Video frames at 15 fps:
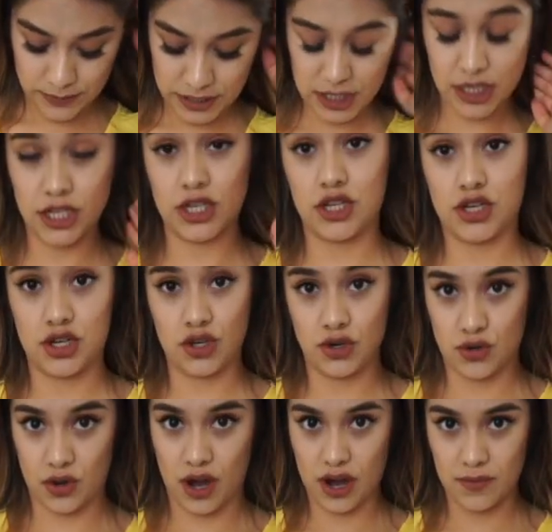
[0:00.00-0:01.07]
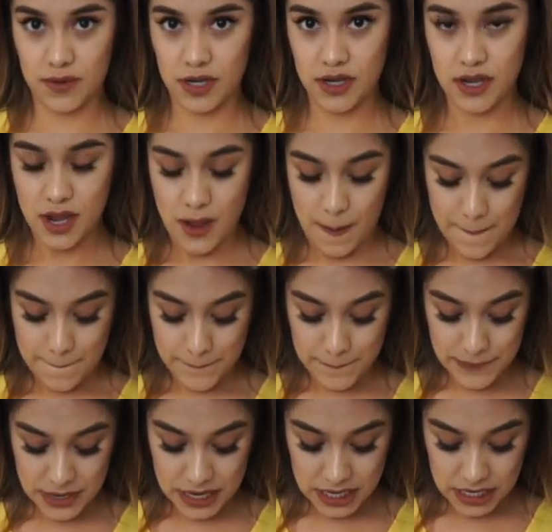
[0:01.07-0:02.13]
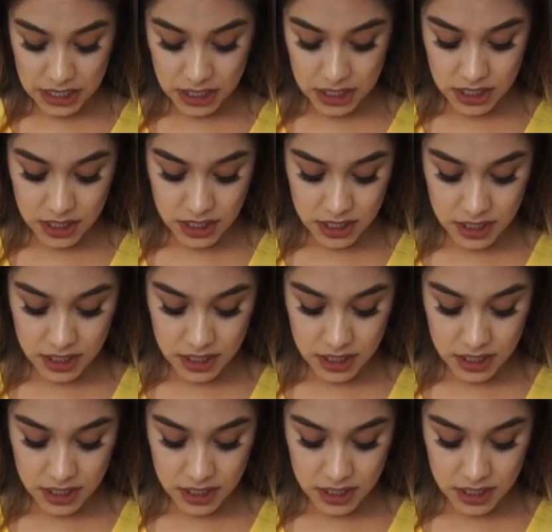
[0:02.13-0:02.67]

because it's too cropped, but